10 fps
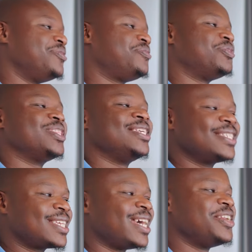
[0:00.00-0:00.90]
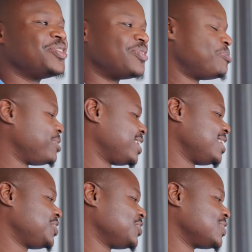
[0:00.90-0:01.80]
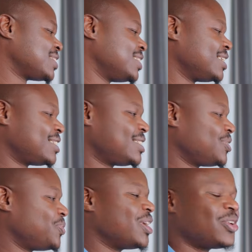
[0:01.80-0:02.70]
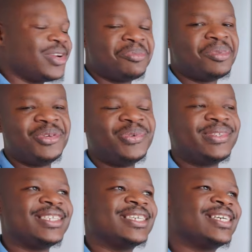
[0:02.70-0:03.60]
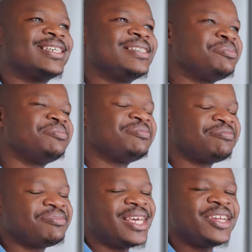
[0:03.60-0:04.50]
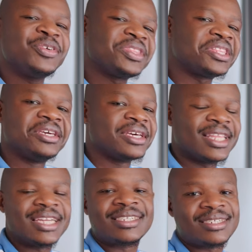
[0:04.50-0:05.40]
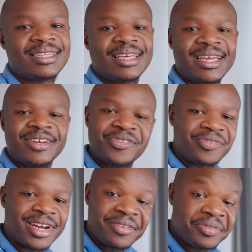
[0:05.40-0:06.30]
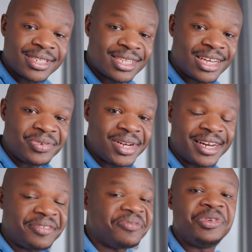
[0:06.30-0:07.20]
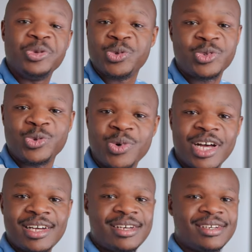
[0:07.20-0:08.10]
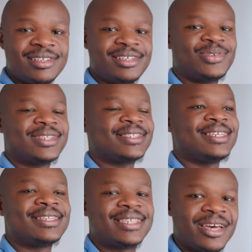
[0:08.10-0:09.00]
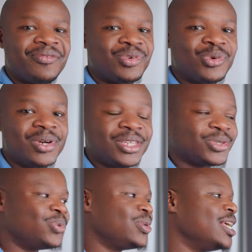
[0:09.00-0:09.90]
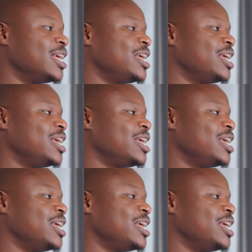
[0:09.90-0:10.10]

for these kind of applications that we are gonna be using, um I don't think that kind of graphics card will refuse to work. It will still serve you quite good,